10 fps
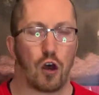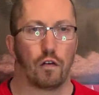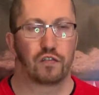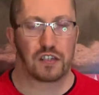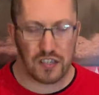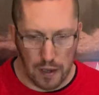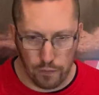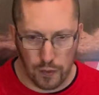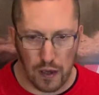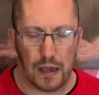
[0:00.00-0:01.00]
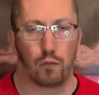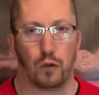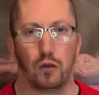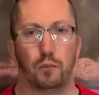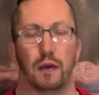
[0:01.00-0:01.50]
of December, it
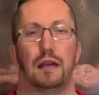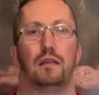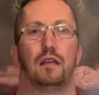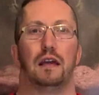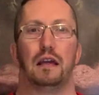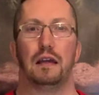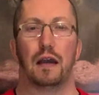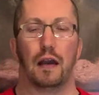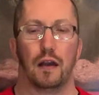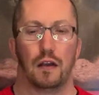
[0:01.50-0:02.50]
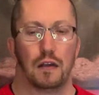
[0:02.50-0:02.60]
will be the